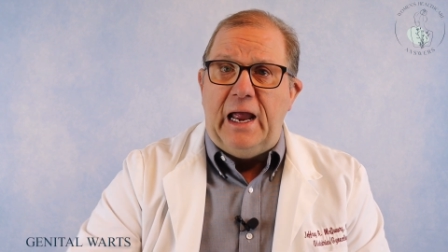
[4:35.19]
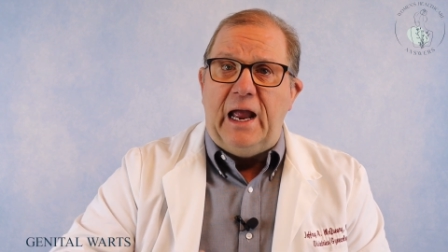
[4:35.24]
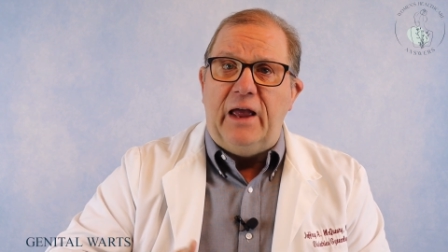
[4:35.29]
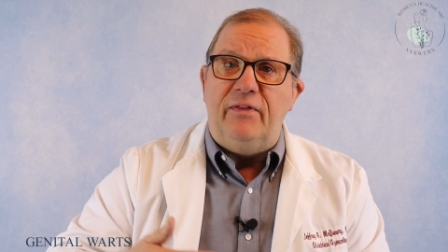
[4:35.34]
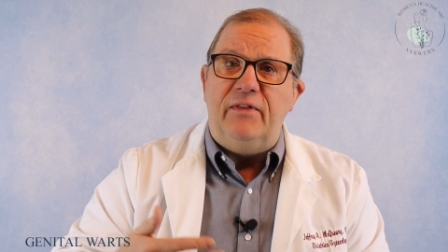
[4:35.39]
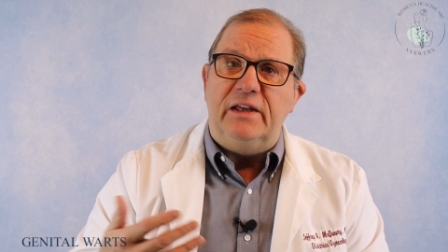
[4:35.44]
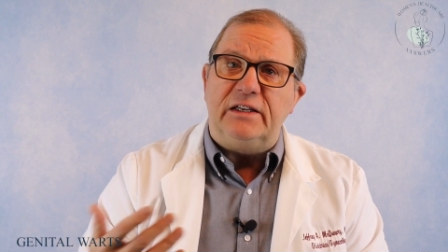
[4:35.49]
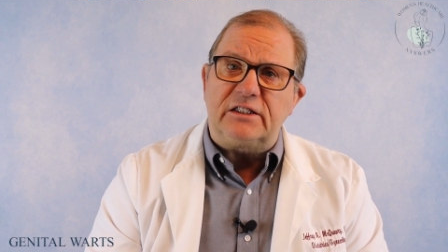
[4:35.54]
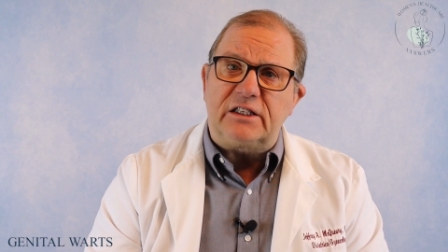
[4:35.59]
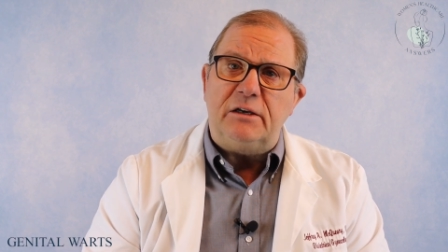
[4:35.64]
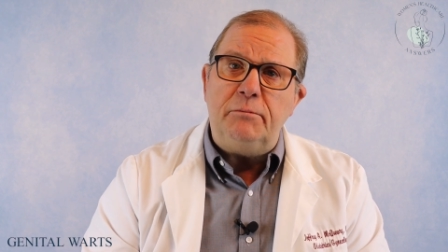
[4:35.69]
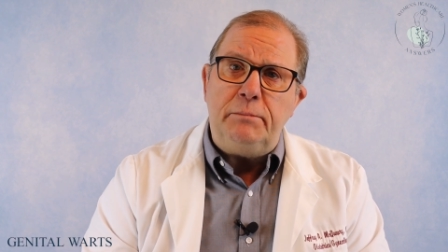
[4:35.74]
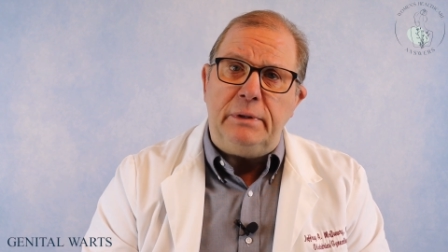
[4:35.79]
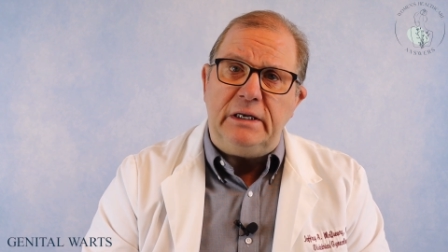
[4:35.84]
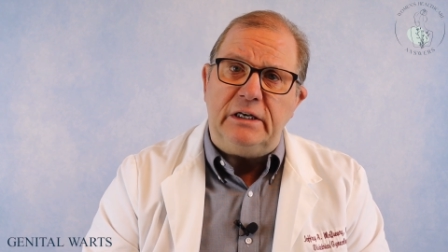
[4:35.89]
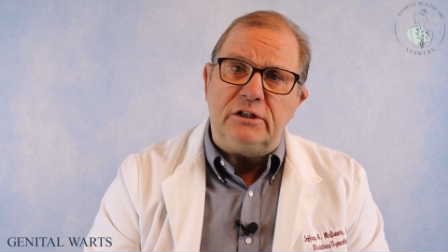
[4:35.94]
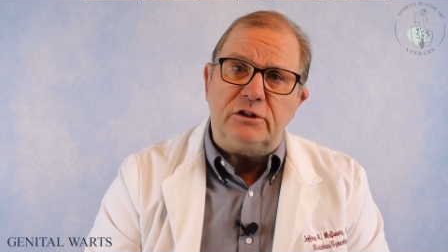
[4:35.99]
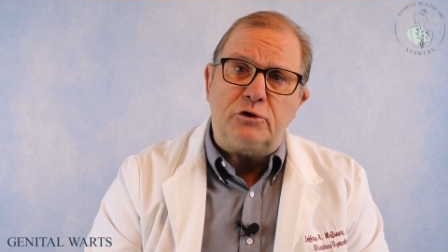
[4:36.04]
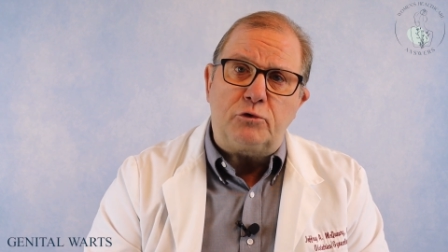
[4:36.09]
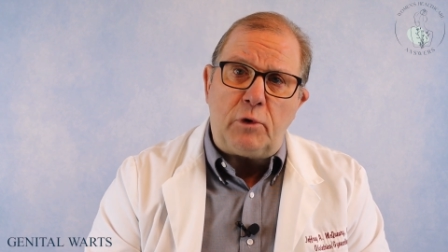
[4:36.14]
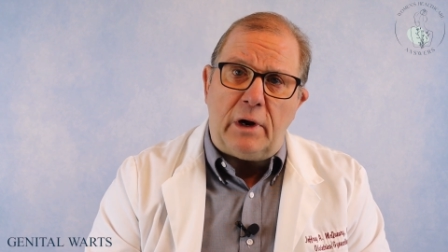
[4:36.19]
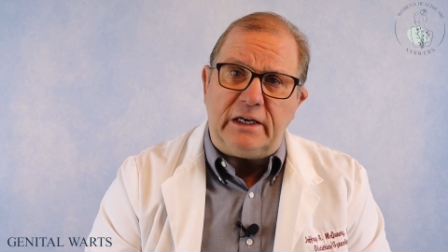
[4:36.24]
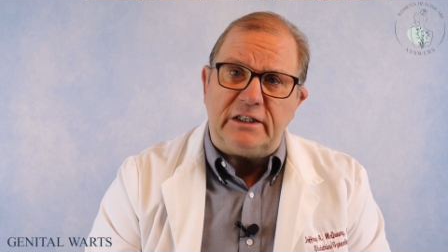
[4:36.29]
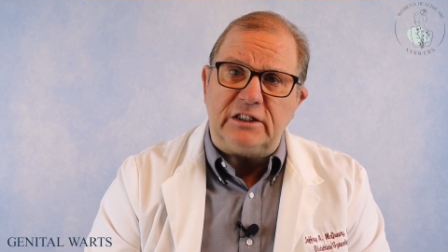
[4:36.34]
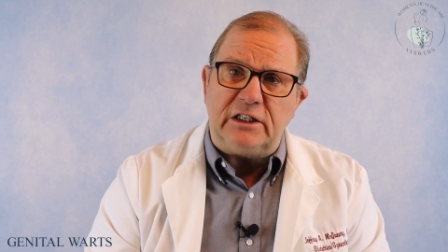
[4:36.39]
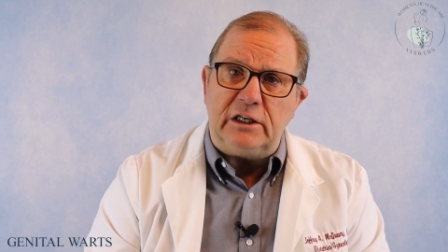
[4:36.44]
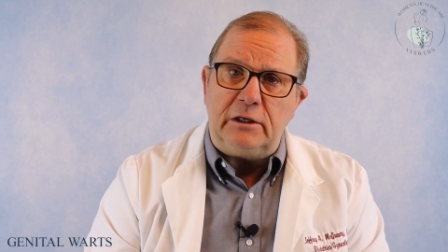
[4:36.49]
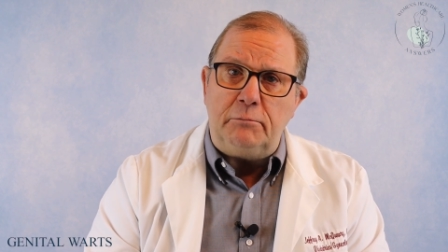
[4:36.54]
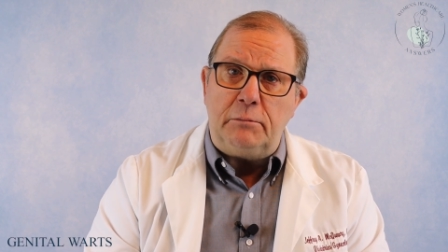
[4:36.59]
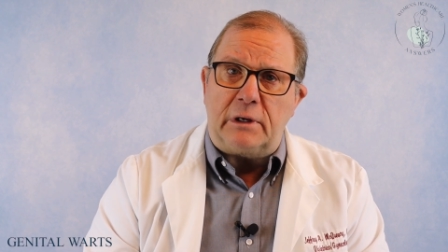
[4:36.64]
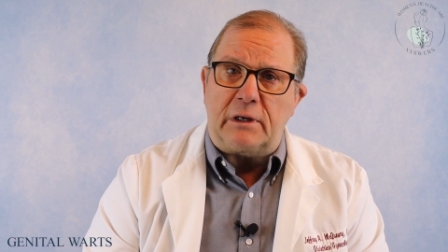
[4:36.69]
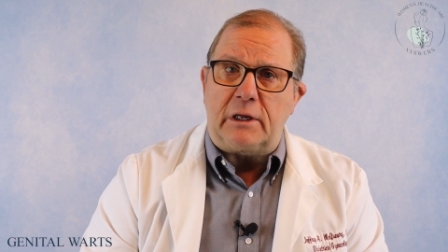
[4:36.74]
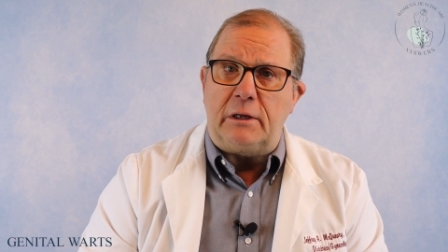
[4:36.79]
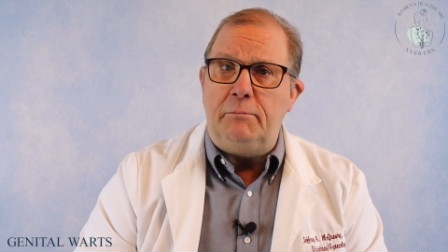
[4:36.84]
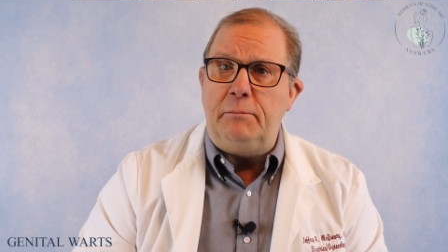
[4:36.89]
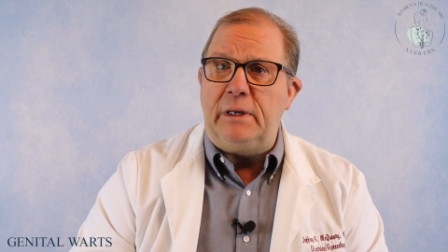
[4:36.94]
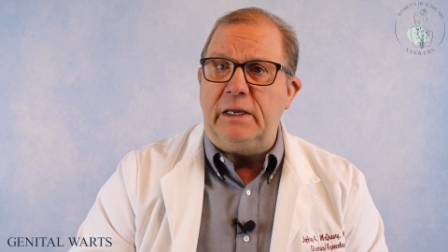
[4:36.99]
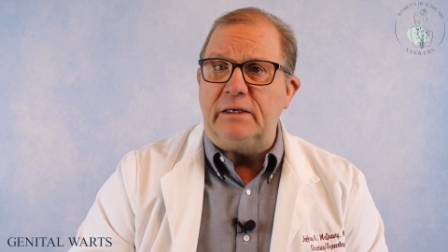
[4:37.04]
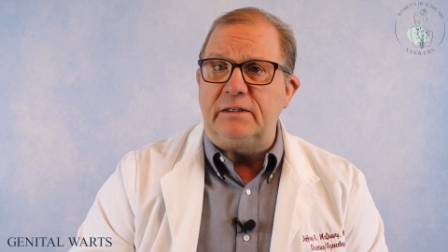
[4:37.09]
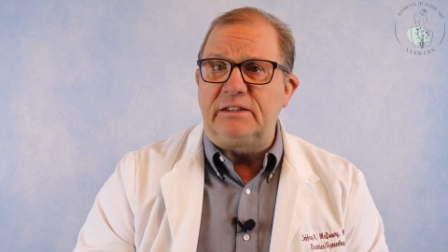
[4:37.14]
And this can be distressing, but
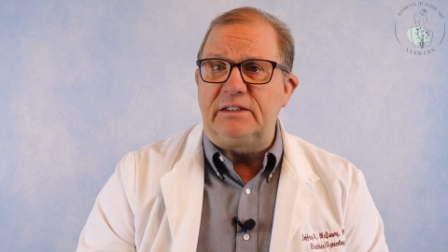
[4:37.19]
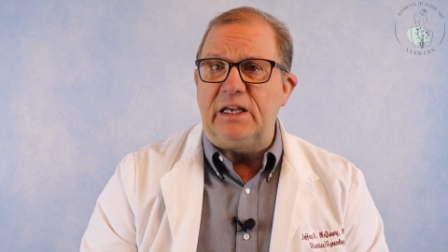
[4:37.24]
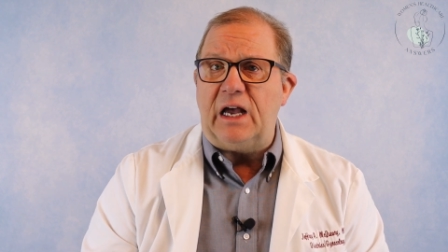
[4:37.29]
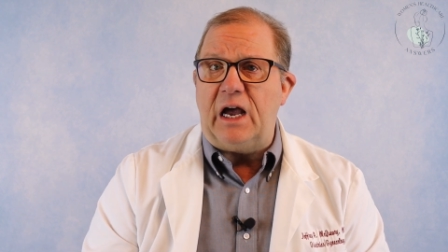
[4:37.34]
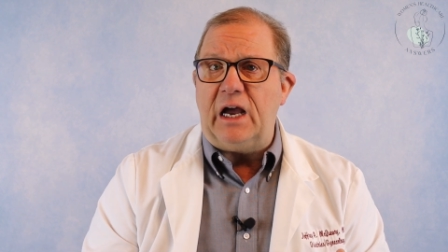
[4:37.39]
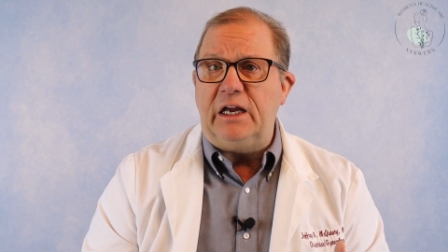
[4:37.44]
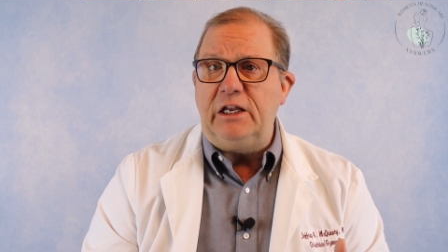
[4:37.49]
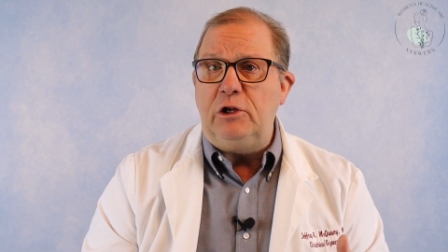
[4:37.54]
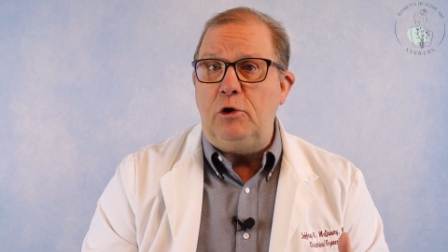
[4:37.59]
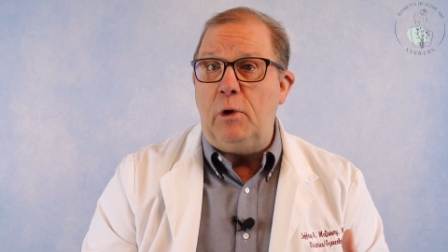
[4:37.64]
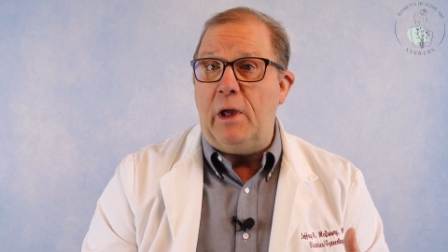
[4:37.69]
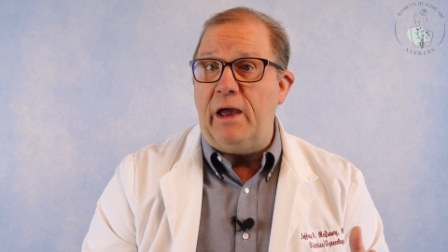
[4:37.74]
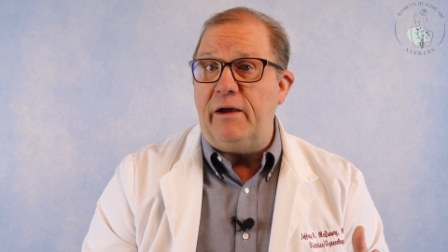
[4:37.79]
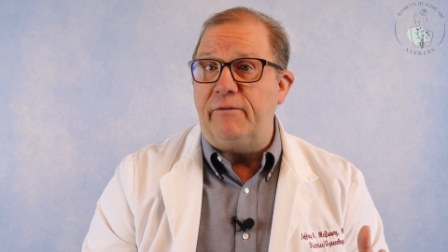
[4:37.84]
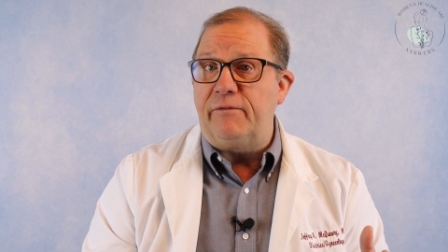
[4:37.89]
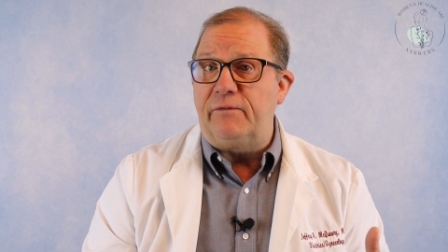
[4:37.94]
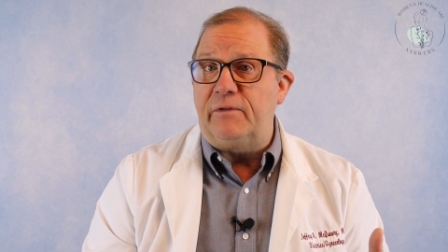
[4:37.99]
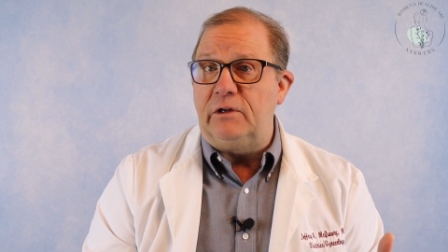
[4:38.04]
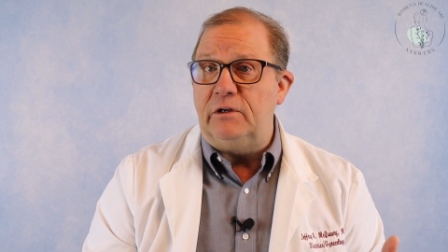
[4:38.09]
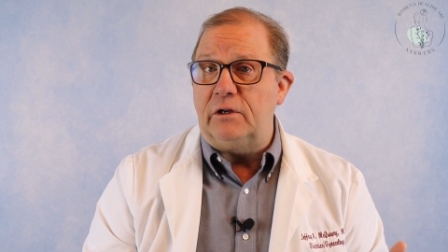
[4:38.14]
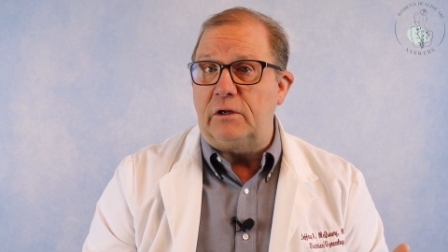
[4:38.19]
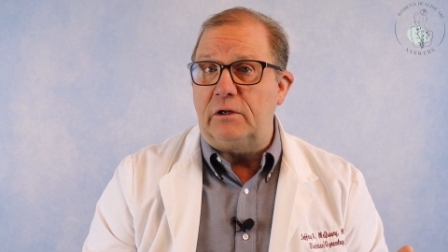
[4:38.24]
can be a sign you have